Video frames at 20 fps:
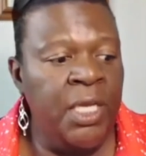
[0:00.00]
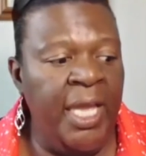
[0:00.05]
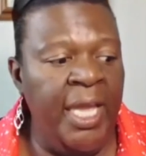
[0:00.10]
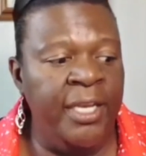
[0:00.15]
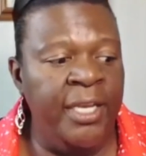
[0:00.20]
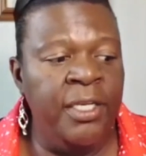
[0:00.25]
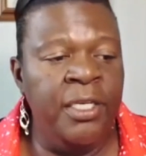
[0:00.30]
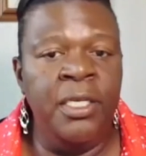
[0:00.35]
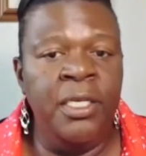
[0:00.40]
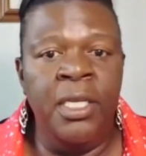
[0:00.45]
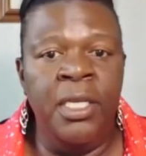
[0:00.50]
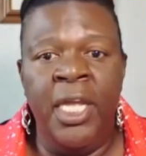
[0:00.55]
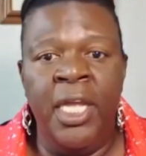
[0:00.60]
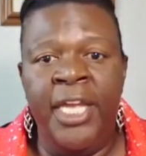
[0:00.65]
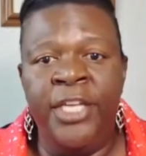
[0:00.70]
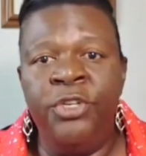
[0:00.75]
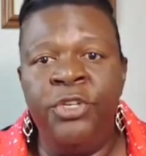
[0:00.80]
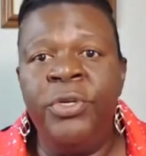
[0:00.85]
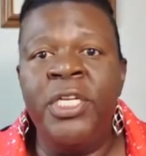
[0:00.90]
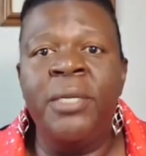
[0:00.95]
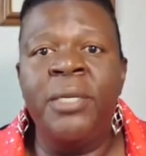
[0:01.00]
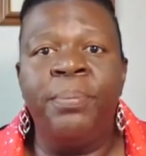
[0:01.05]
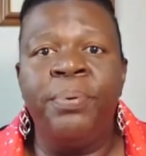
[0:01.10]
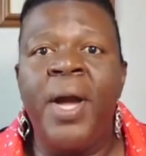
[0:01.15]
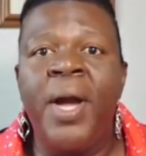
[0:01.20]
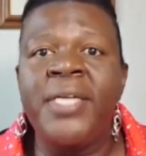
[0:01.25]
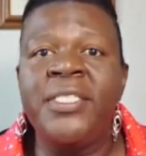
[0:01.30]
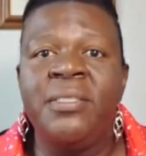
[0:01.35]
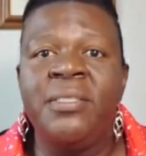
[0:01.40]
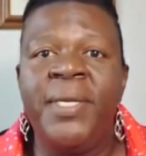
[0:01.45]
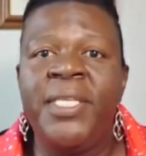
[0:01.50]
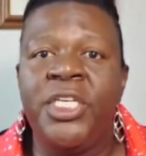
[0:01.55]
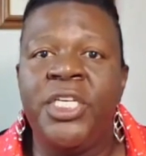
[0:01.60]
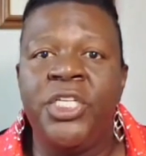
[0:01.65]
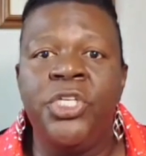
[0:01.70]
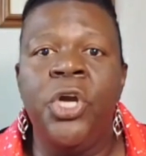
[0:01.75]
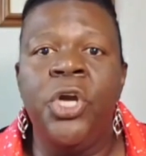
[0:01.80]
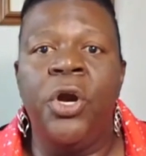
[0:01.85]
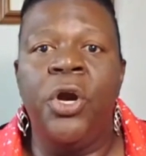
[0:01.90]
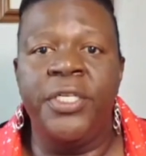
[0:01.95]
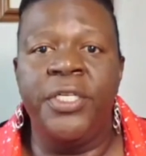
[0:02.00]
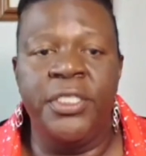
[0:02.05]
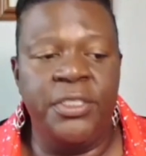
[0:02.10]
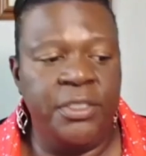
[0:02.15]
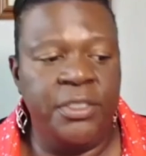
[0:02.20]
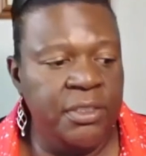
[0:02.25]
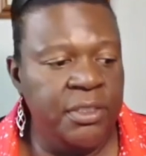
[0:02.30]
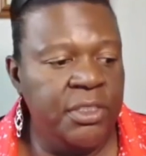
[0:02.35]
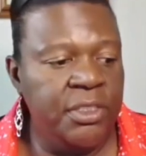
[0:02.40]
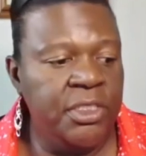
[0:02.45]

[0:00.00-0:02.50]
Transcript: And you can approximate the yardage.